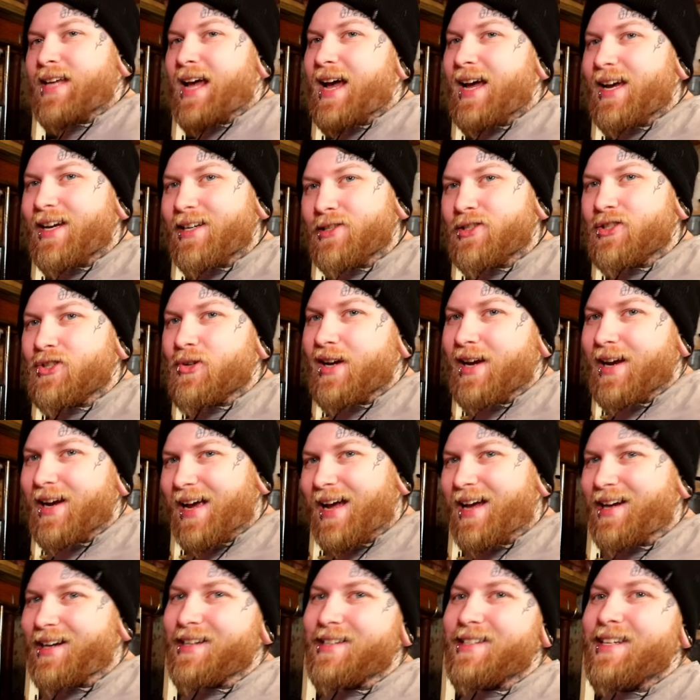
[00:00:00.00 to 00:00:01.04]
size, so I can
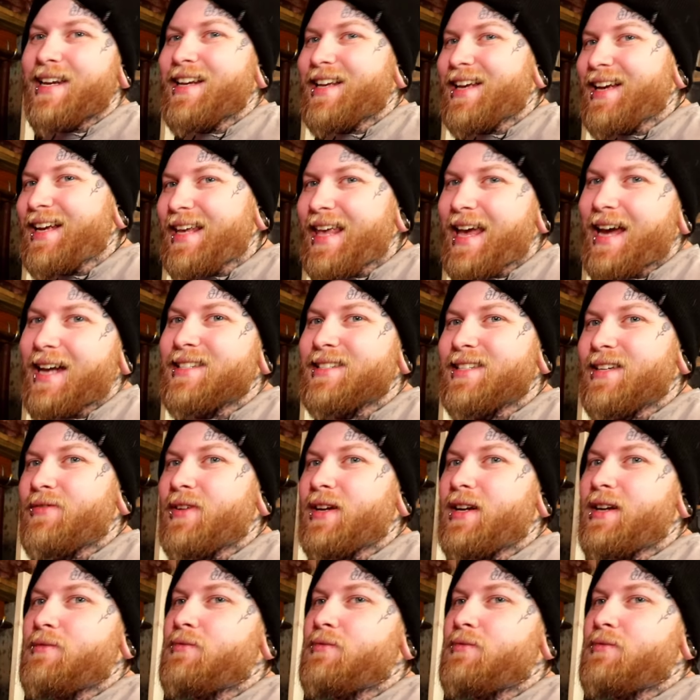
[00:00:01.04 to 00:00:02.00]
kind of take a guess. If